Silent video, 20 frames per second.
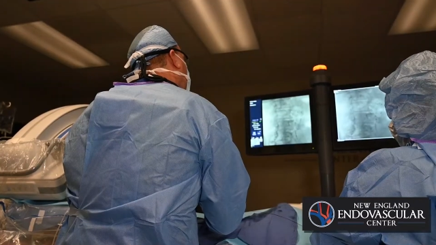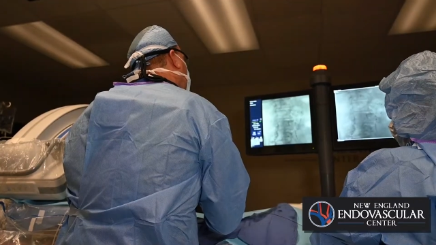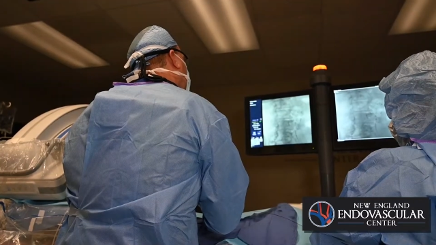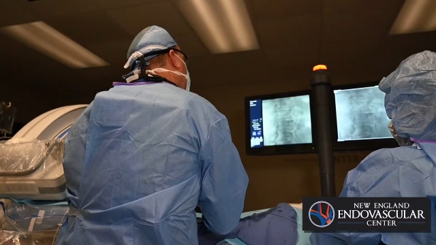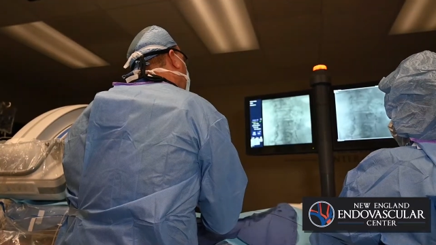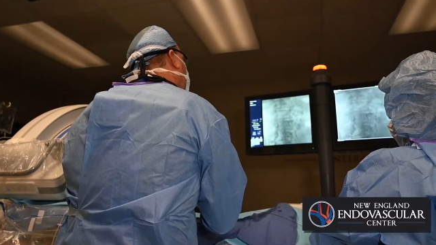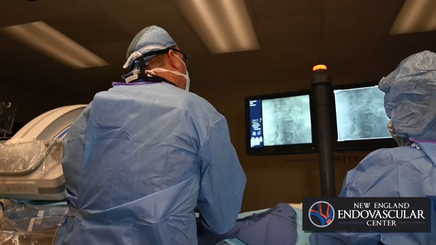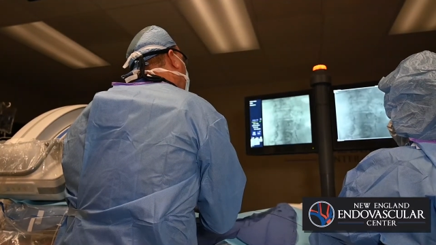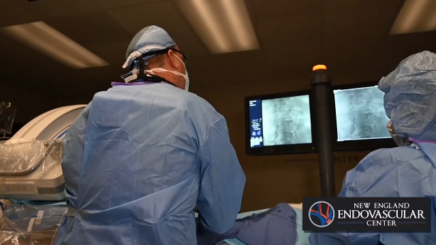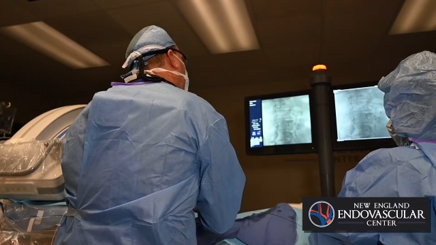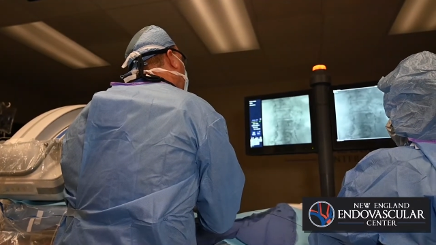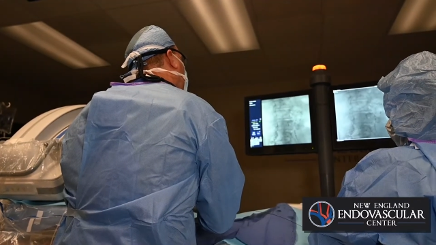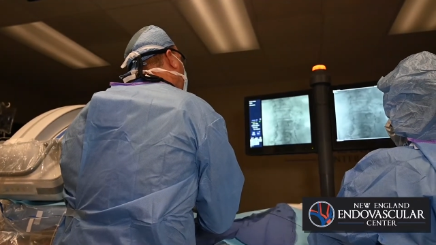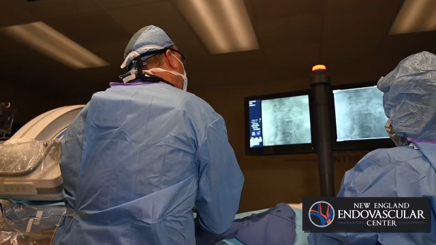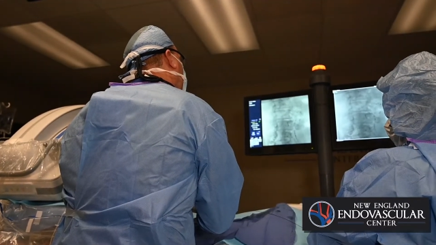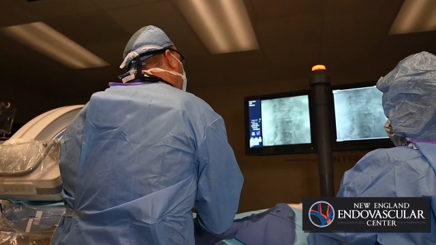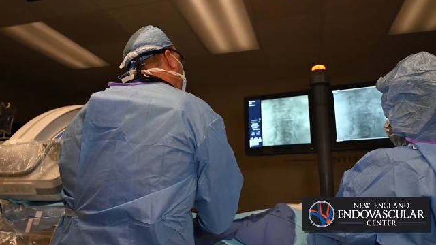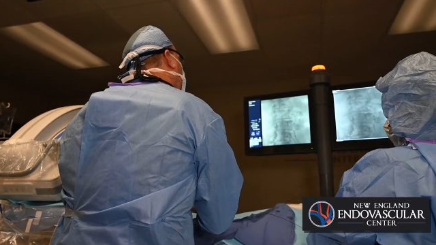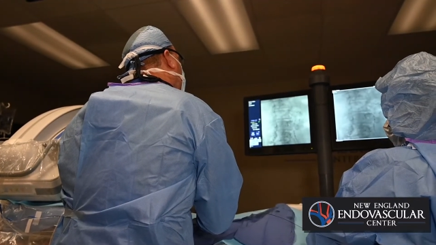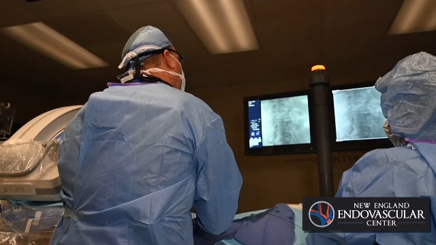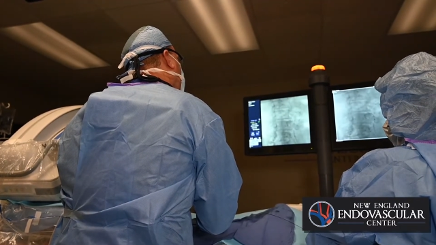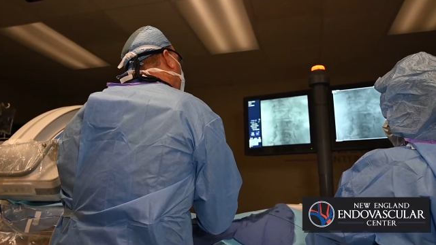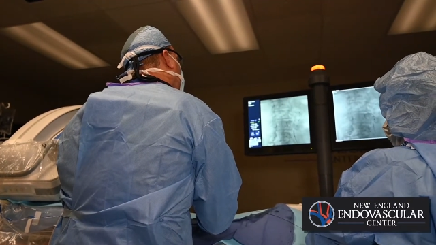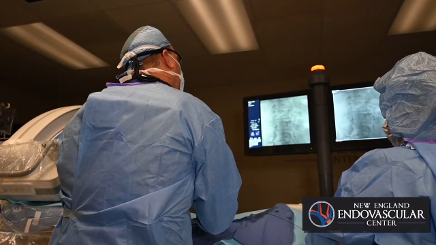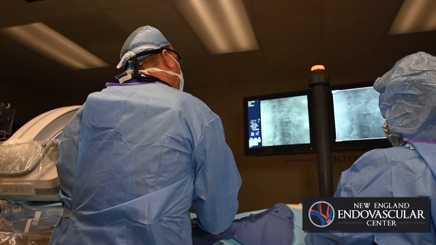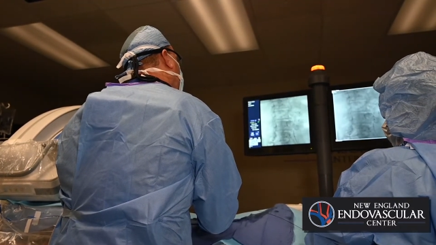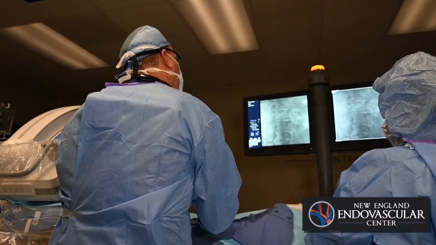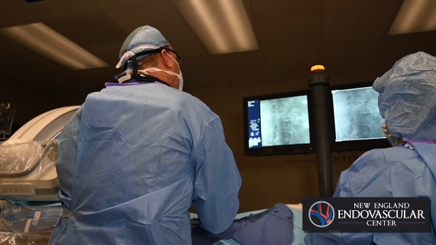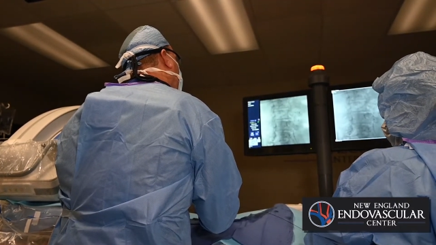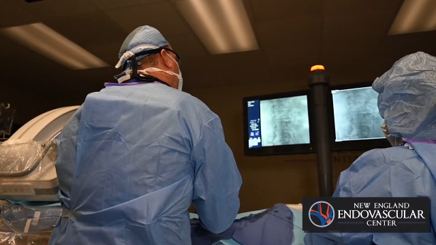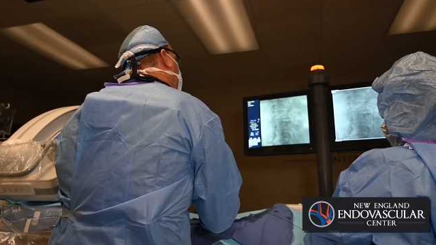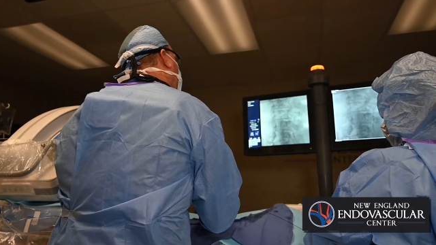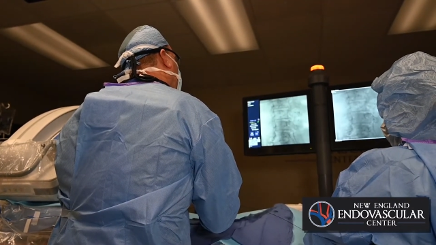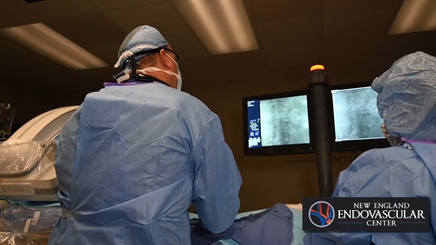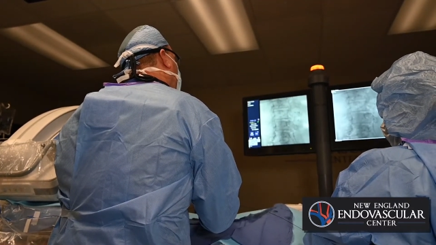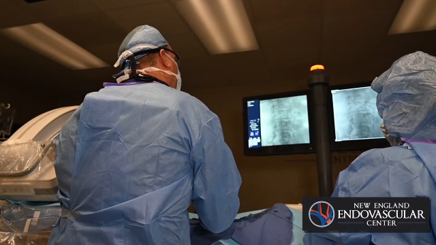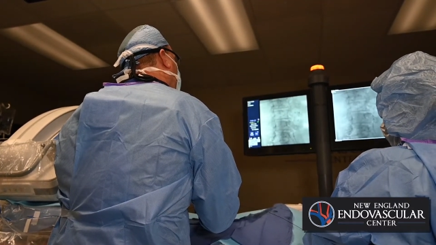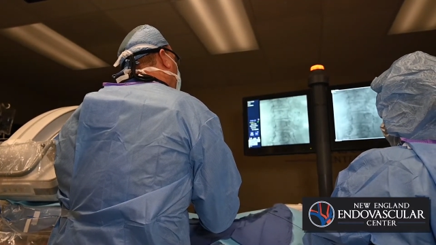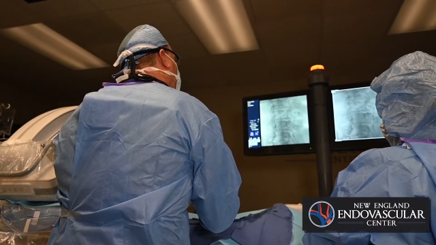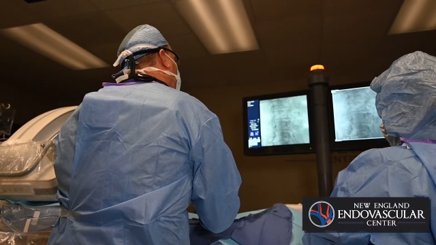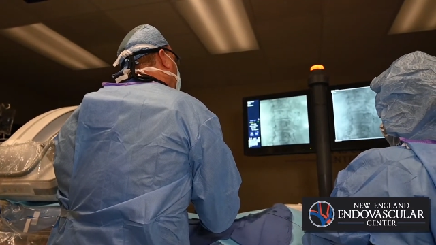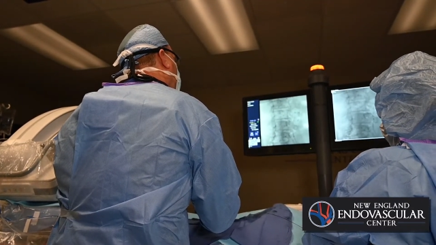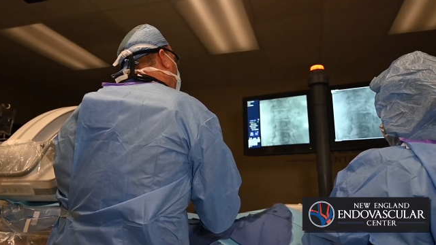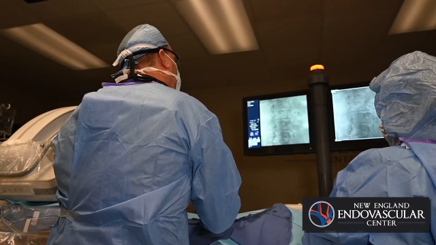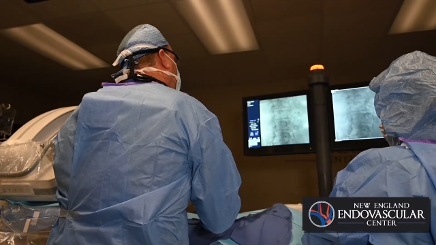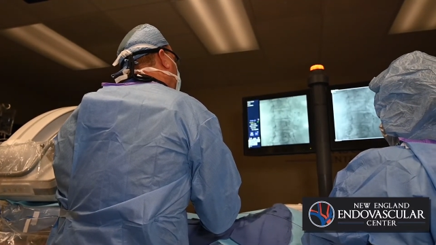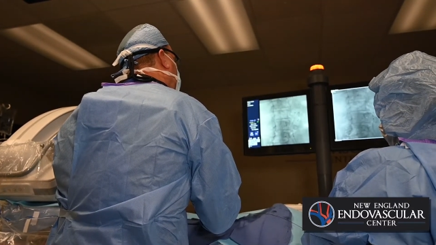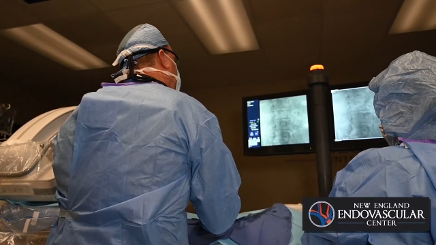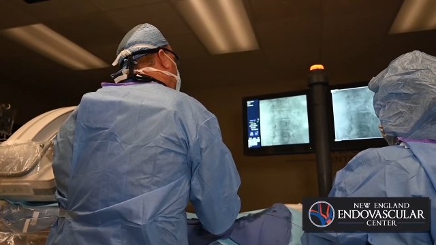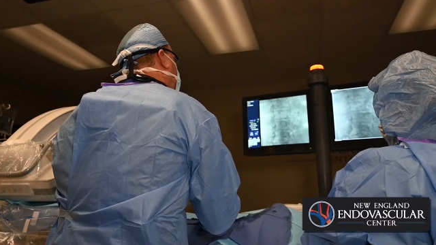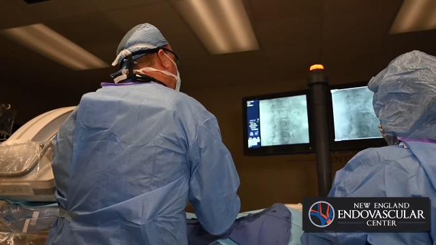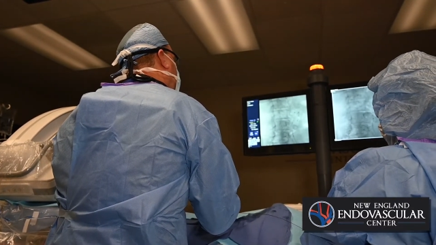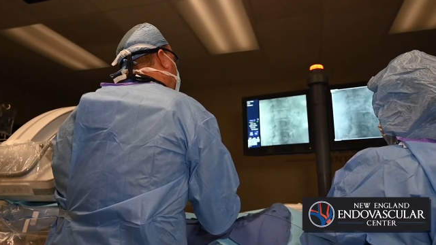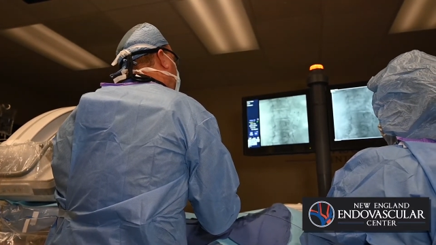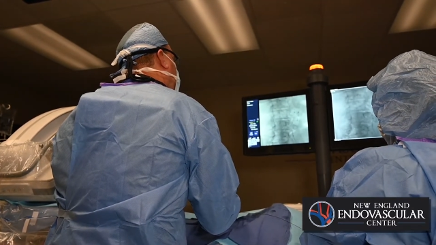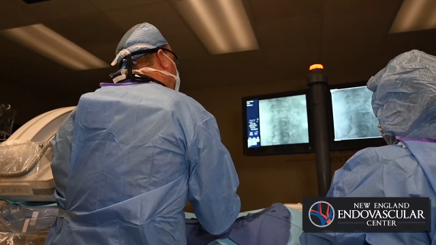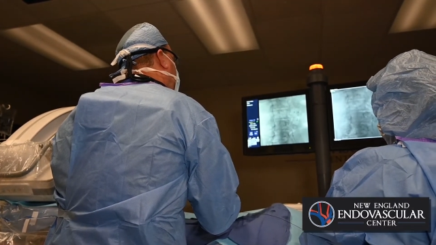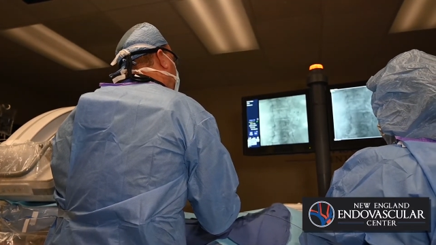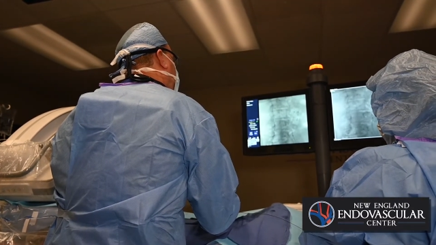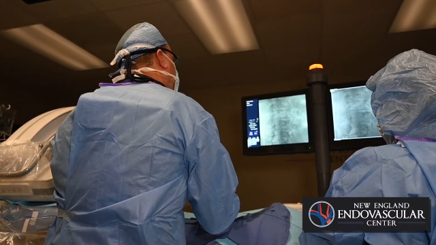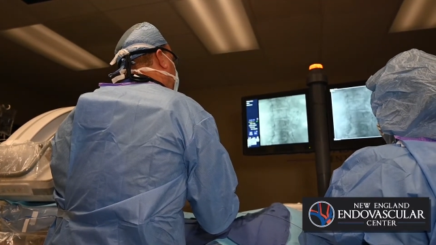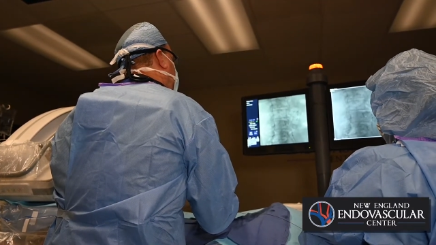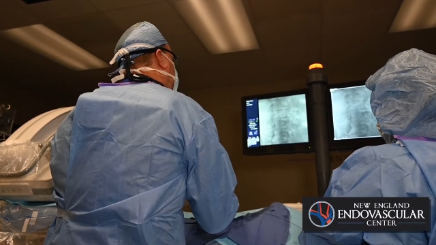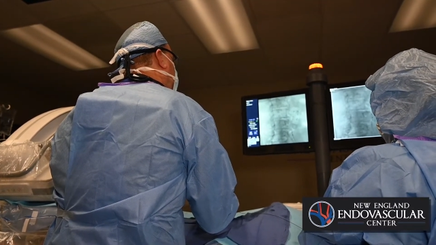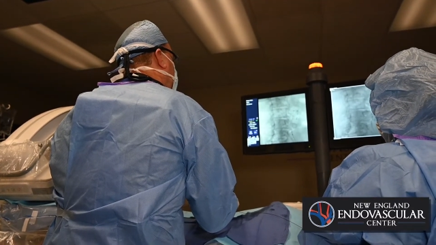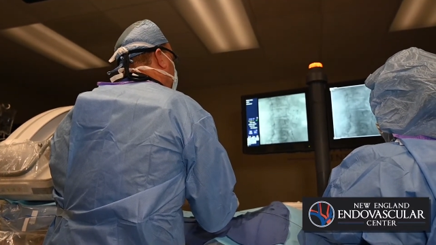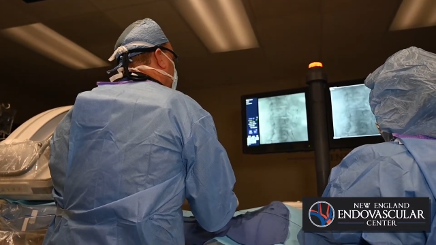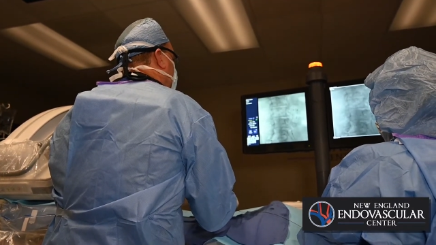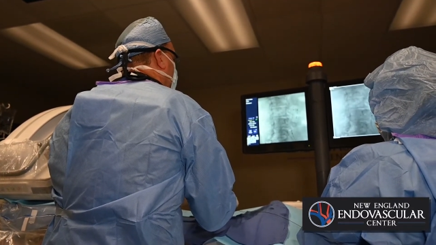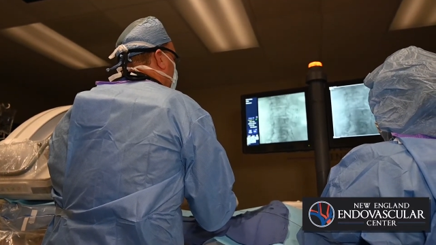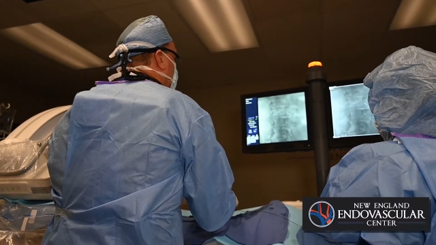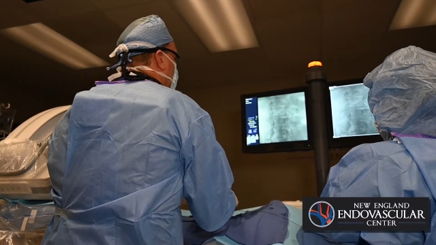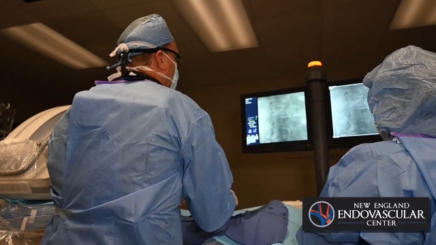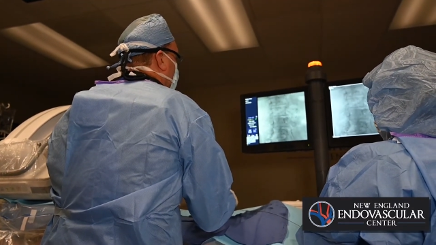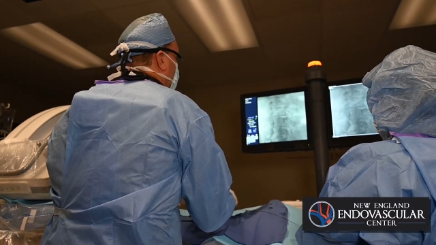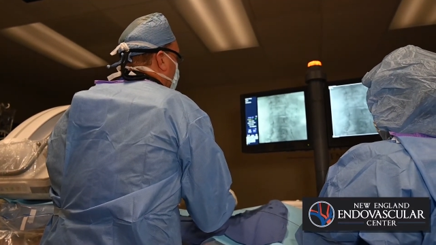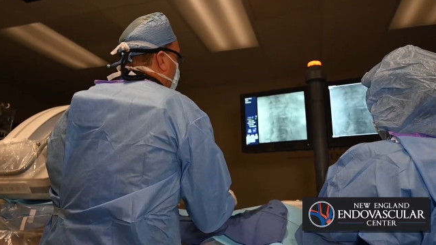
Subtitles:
No face is visible, so there are no lips to read.